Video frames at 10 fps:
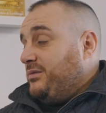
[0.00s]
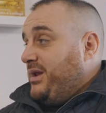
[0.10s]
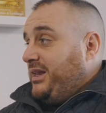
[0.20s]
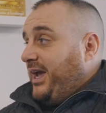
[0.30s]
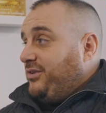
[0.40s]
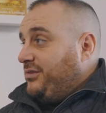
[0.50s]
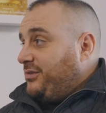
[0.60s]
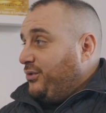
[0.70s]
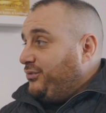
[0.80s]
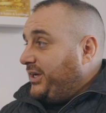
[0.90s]
Do many agents
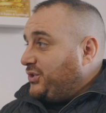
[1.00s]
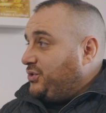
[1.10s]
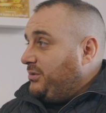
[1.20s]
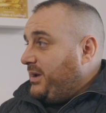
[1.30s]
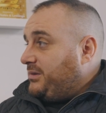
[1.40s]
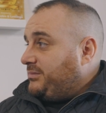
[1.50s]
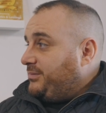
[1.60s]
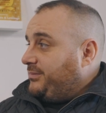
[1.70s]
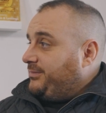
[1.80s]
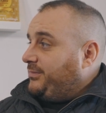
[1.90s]
contact you about
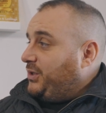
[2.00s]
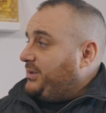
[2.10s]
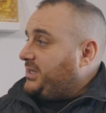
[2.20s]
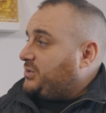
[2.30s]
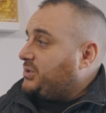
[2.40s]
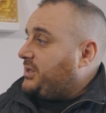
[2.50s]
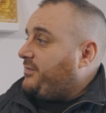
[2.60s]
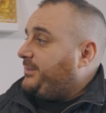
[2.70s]
doing that sort of stuff?